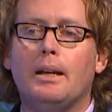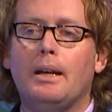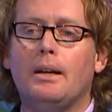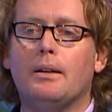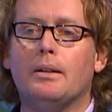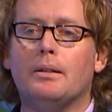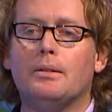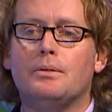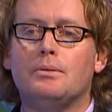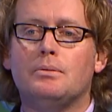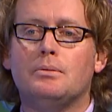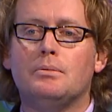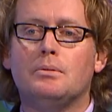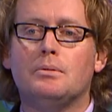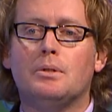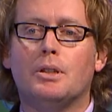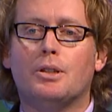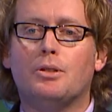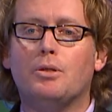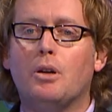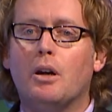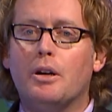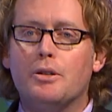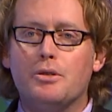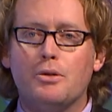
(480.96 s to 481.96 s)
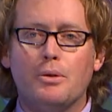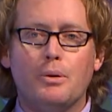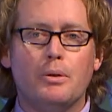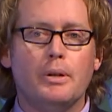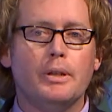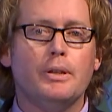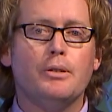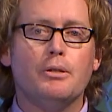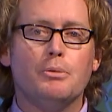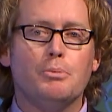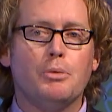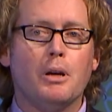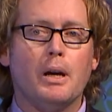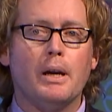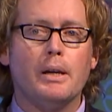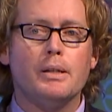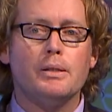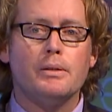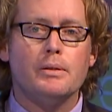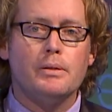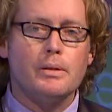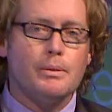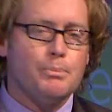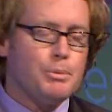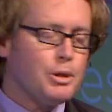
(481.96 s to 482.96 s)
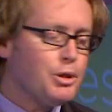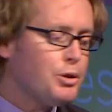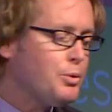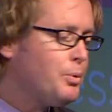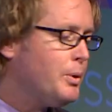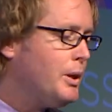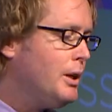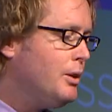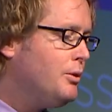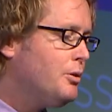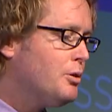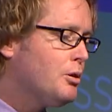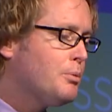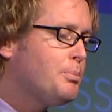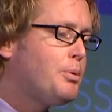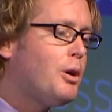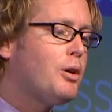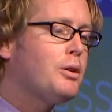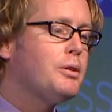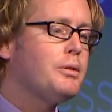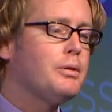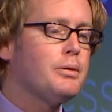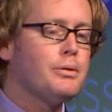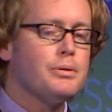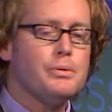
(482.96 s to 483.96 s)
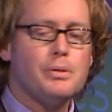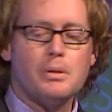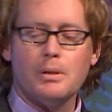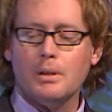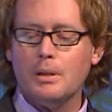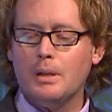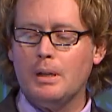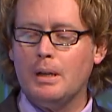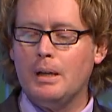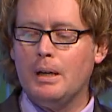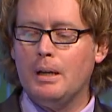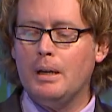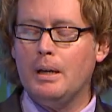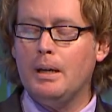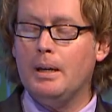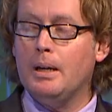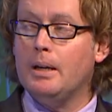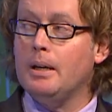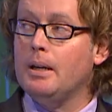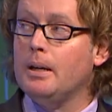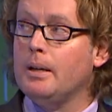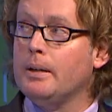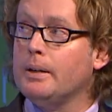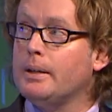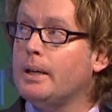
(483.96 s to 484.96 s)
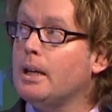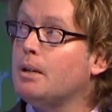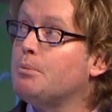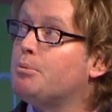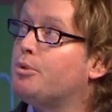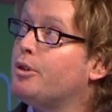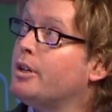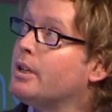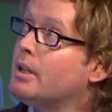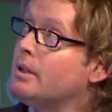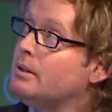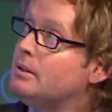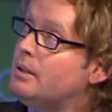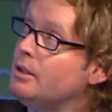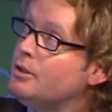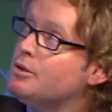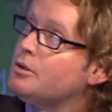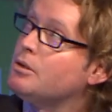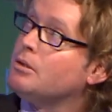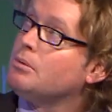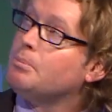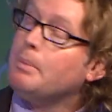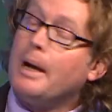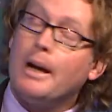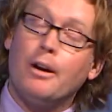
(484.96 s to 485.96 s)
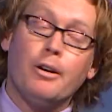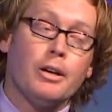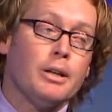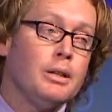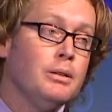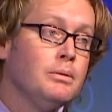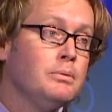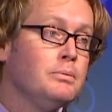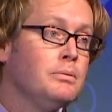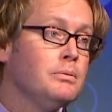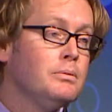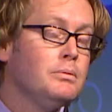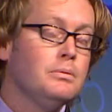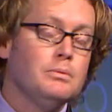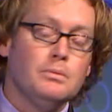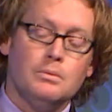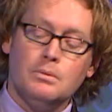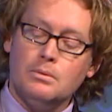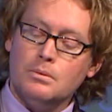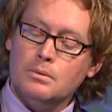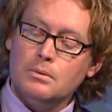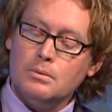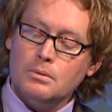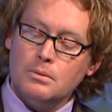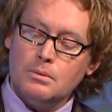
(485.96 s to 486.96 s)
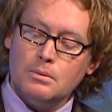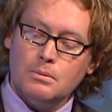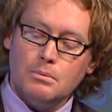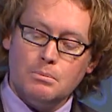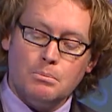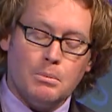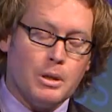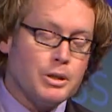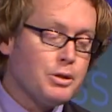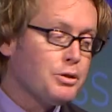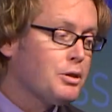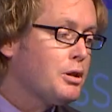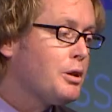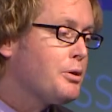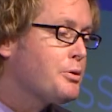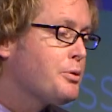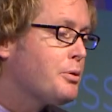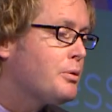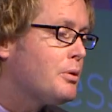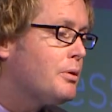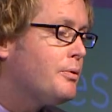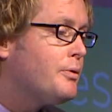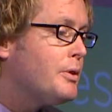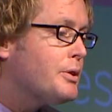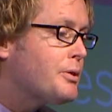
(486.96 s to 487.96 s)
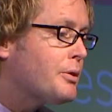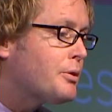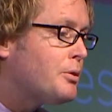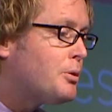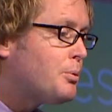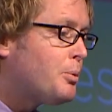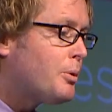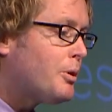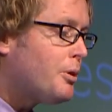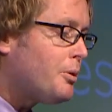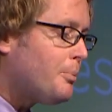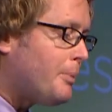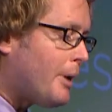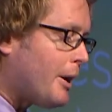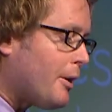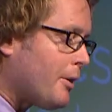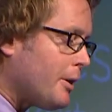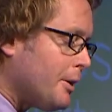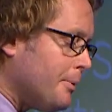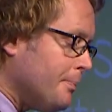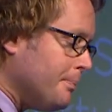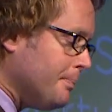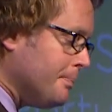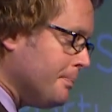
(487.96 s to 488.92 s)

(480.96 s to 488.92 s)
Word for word: data across your enterprises and between your partners can bring digital Barry much closer to physical world Barry.